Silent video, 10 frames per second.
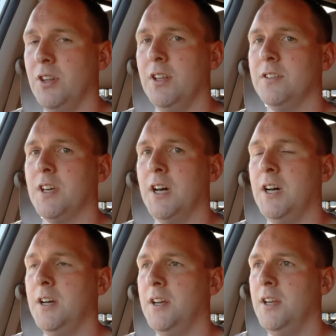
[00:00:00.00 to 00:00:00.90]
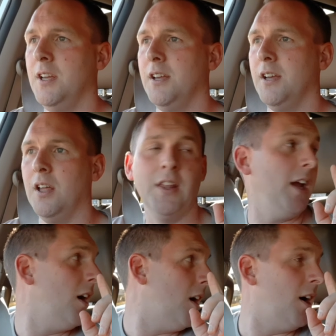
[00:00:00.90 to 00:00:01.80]
in this car, and
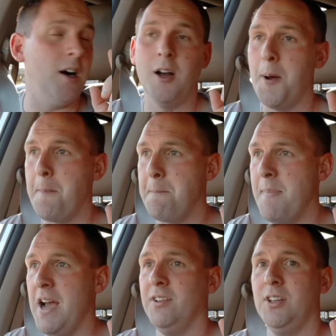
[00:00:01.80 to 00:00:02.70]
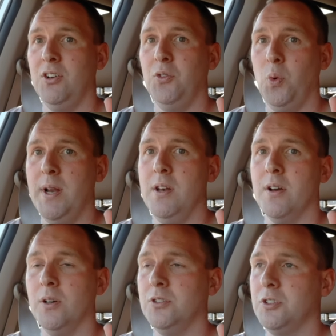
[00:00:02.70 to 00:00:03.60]
they are massive
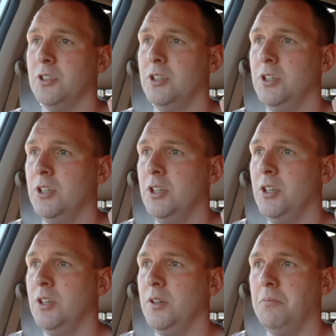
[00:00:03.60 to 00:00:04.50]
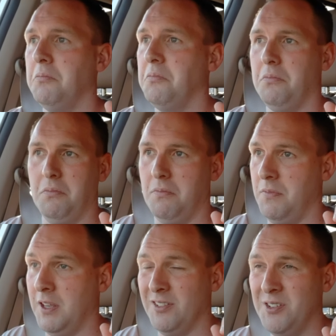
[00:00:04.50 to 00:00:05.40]
windows.
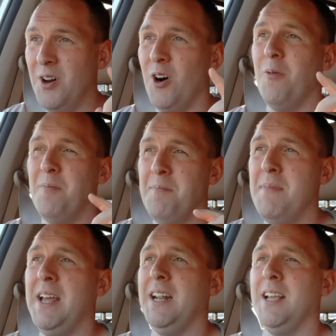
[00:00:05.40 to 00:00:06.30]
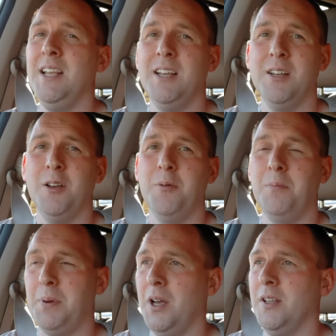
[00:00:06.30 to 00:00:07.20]
There's not many
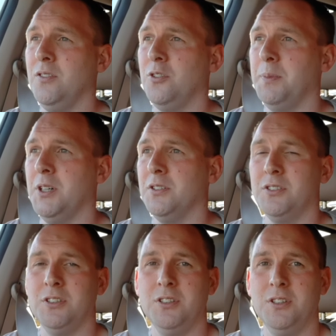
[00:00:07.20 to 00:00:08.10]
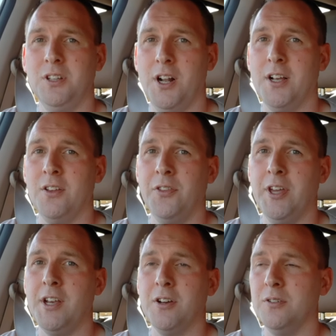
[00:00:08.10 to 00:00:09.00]
blind spots that I can
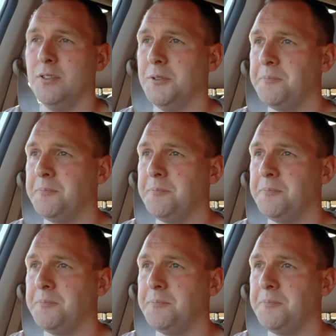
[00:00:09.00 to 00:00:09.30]
think of.